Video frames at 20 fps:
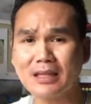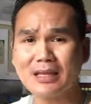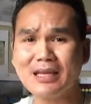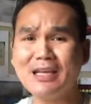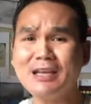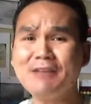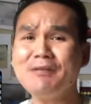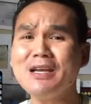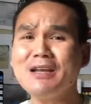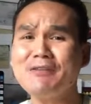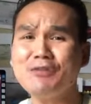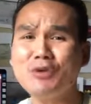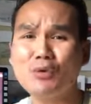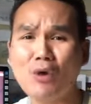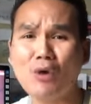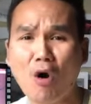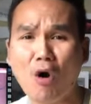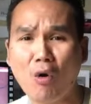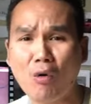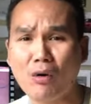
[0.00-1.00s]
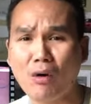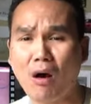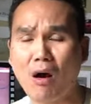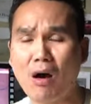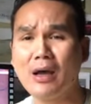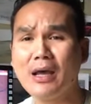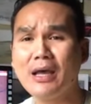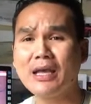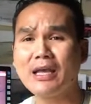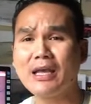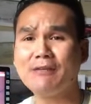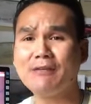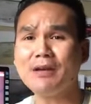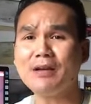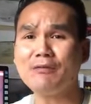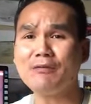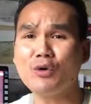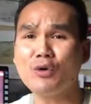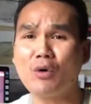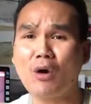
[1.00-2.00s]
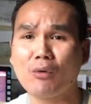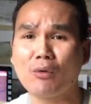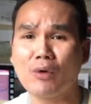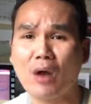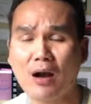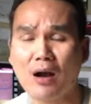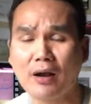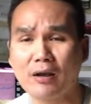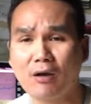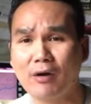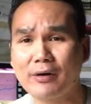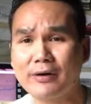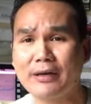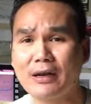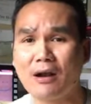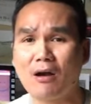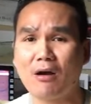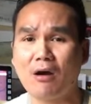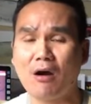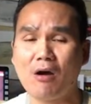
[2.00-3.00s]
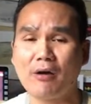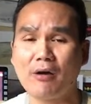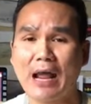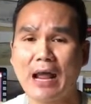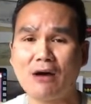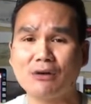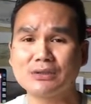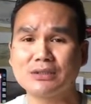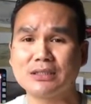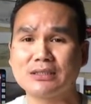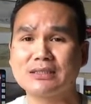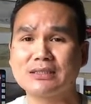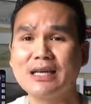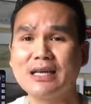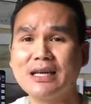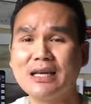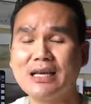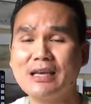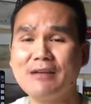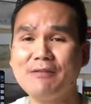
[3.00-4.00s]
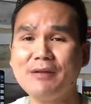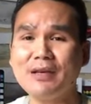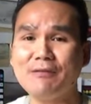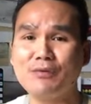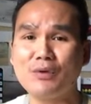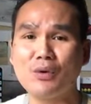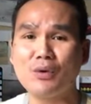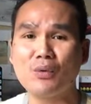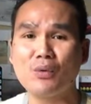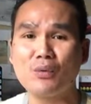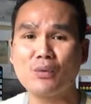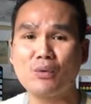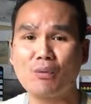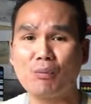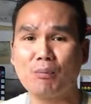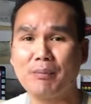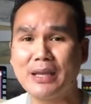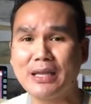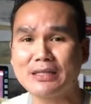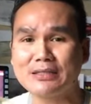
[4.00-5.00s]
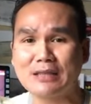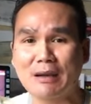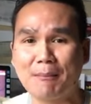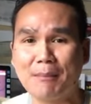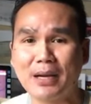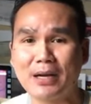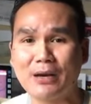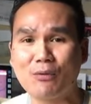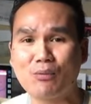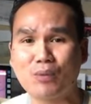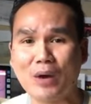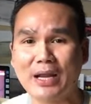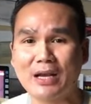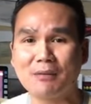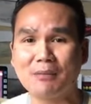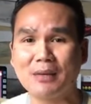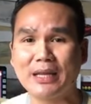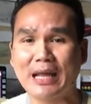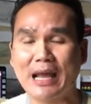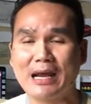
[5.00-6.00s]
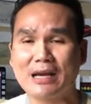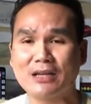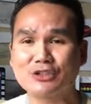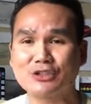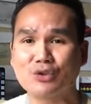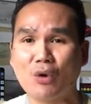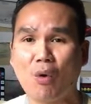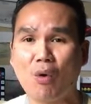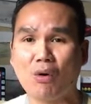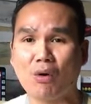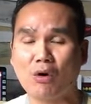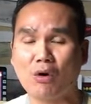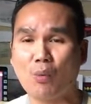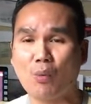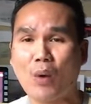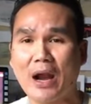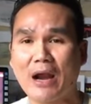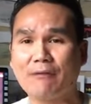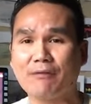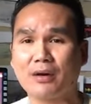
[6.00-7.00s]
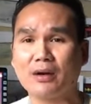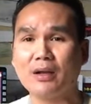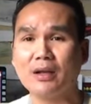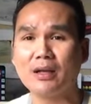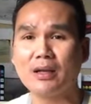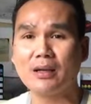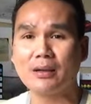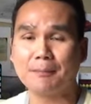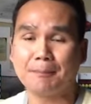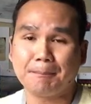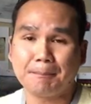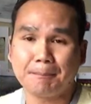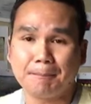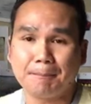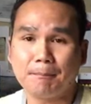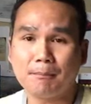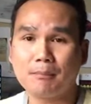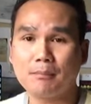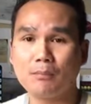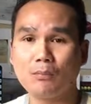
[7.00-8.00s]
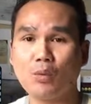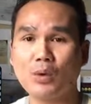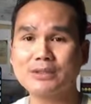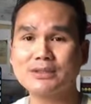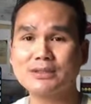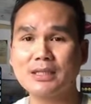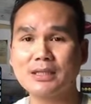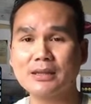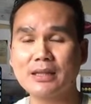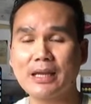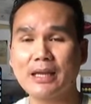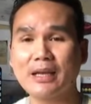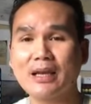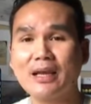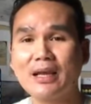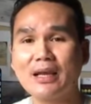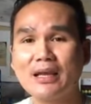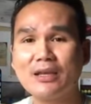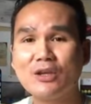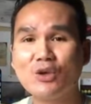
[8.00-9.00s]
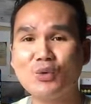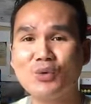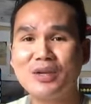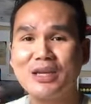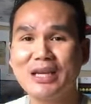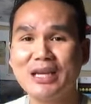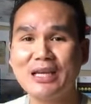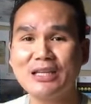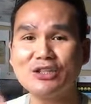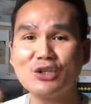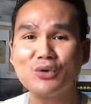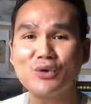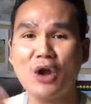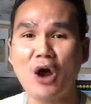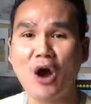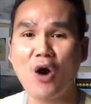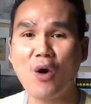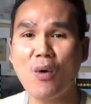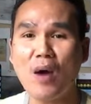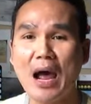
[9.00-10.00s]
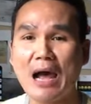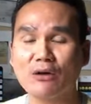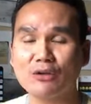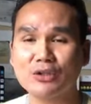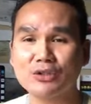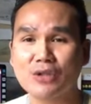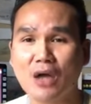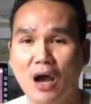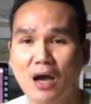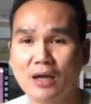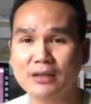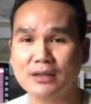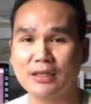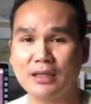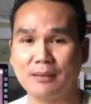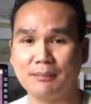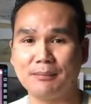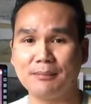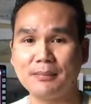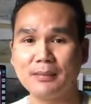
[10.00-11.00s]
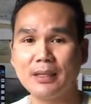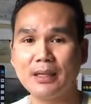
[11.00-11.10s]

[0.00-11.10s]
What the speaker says: Even if you cold call, even if you go knocking on houses, even if you meet somebody randomly at a store or wherever, what's the thing? You need to know how to talk to them.